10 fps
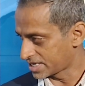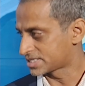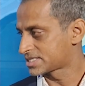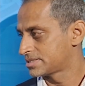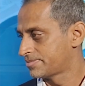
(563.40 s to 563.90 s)

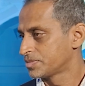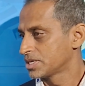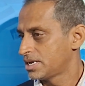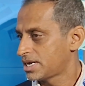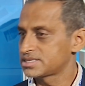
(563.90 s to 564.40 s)
Yes.
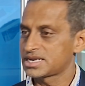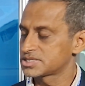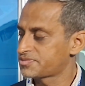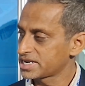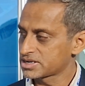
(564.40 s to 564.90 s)
And that
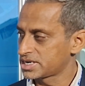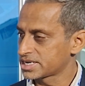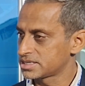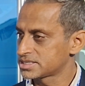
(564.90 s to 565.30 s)
is very critical.